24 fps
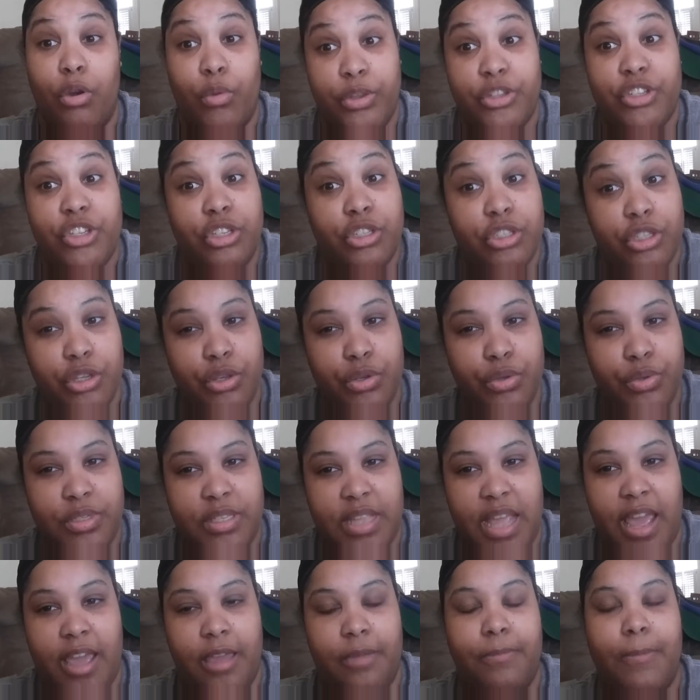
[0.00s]
which is
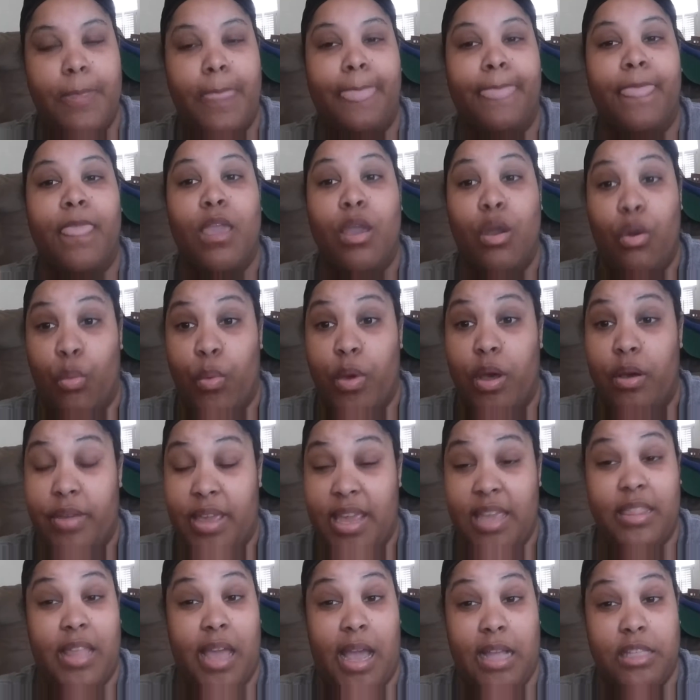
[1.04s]
Tuesday. Well,
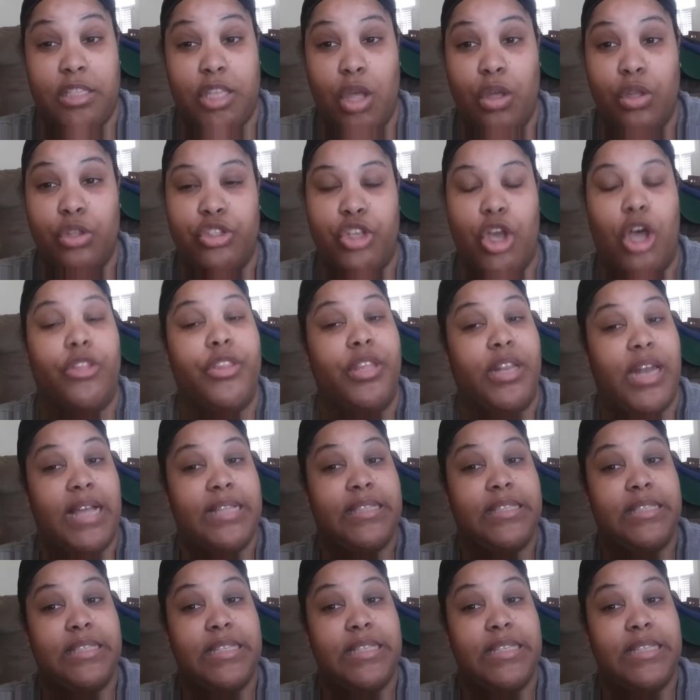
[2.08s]
again, like I told y'all, then I